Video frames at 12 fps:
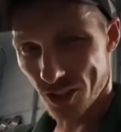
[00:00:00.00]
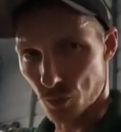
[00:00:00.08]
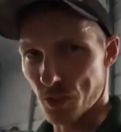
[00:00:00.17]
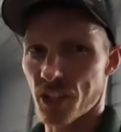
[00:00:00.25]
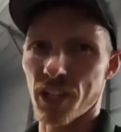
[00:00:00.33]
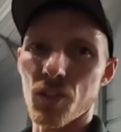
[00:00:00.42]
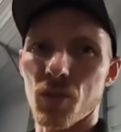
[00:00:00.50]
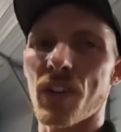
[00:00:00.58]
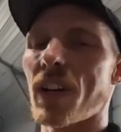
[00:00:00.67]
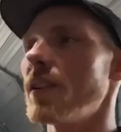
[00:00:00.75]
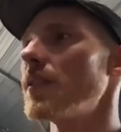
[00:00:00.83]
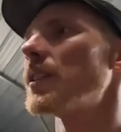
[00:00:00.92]
of switch gears for
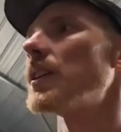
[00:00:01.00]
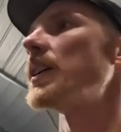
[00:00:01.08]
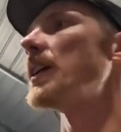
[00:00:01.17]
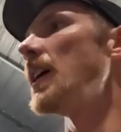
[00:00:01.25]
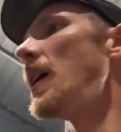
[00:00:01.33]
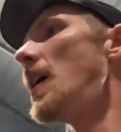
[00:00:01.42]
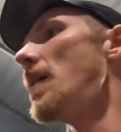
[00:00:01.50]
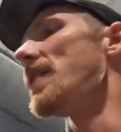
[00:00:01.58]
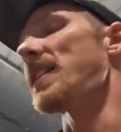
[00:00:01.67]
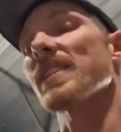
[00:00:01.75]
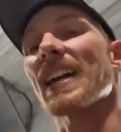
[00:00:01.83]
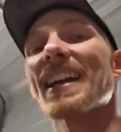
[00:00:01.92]
now,
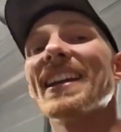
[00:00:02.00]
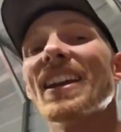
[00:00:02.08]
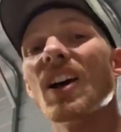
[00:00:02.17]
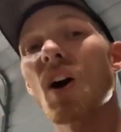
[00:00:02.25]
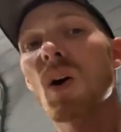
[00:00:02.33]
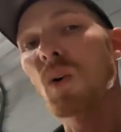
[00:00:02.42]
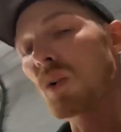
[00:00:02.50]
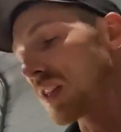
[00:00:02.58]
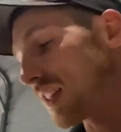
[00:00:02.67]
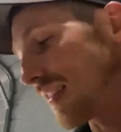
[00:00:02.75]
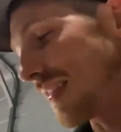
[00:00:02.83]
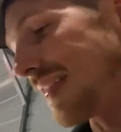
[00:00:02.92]
because I know that